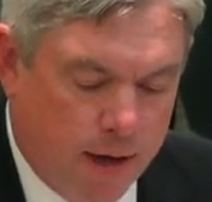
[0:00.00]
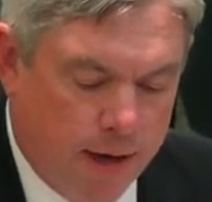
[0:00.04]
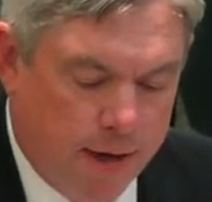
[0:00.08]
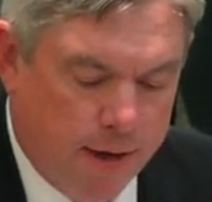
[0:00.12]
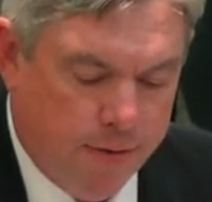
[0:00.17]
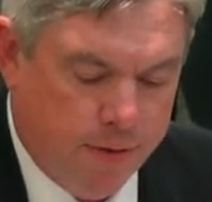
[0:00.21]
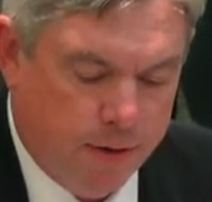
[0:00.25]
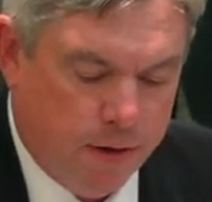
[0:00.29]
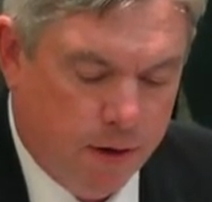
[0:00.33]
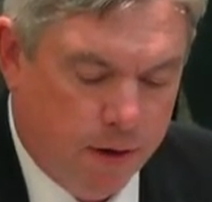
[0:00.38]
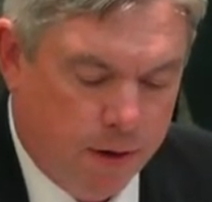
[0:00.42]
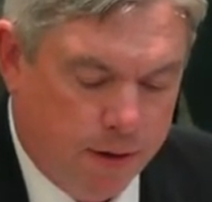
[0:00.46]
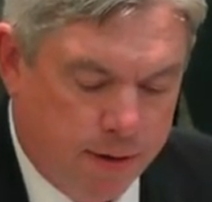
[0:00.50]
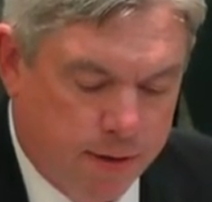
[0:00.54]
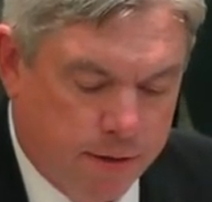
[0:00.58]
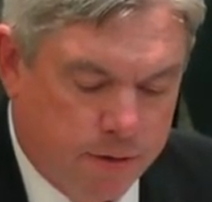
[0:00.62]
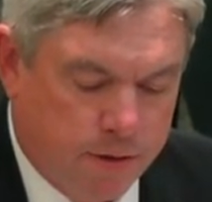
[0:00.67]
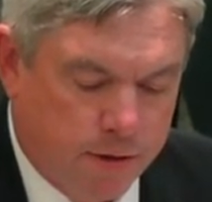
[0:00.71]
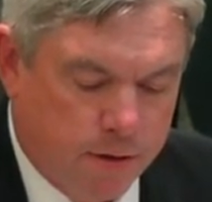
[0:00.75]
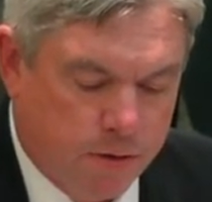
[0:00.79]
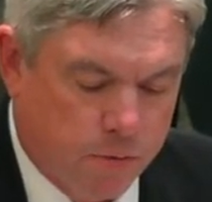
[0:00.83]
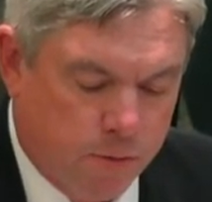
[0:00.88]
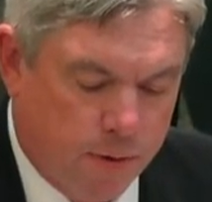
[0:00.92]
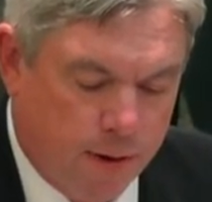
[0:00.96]
in the
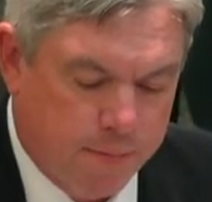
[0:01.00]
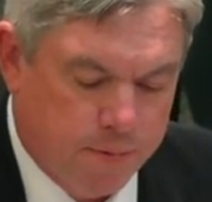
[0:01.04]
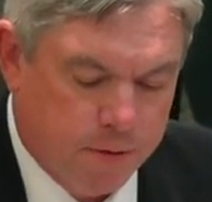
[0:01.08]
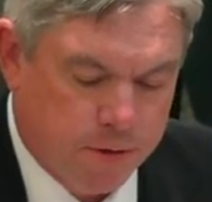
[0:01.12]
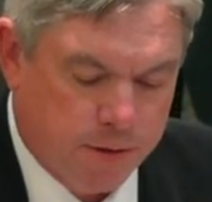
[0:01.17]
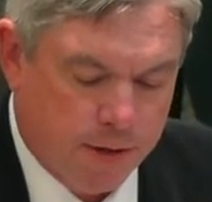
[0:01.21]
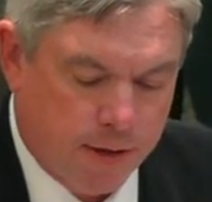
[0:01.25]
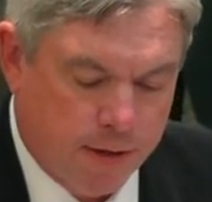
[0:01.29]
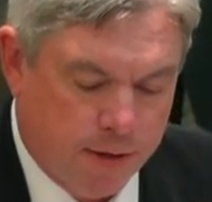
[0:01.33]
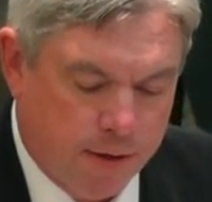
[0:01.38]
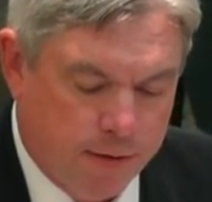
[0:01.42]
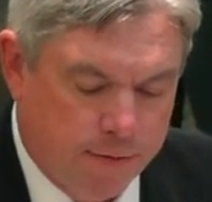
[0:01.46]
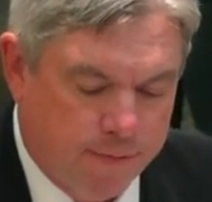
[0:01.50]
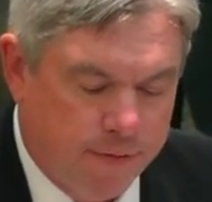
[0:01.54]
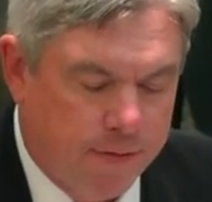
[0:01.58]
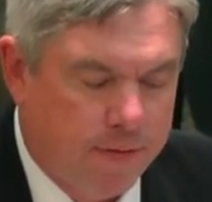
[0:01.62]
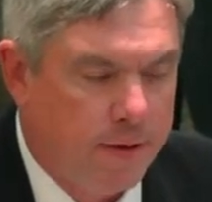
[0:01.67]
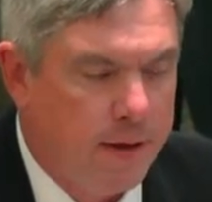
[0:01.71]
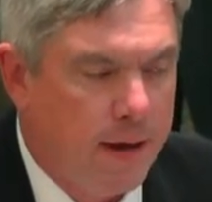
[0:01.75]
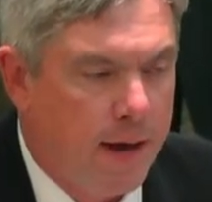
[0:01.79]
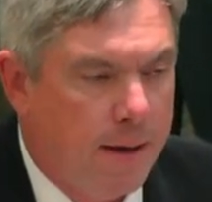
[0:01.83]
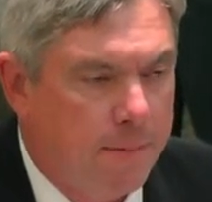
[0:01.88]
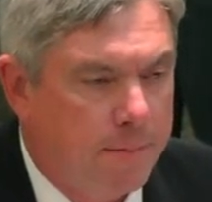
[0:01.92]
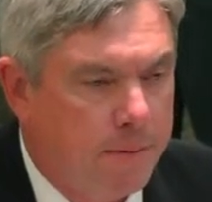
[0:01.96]
audience as a representative of
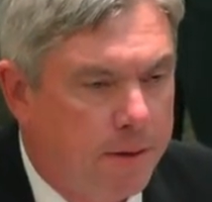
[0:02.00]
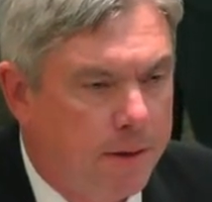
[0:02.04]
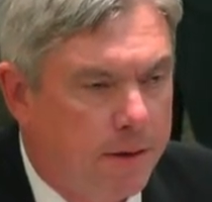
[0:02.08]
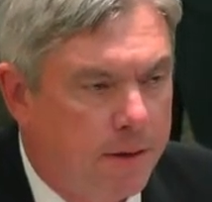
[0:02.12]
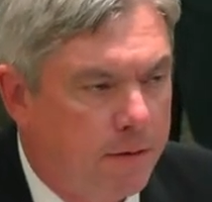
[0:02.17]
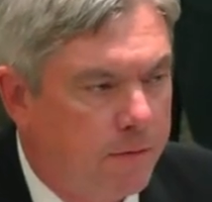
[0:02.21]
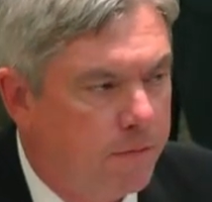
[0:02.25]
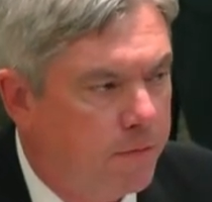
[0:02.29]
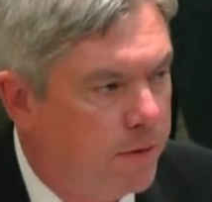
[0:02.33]
the applicant.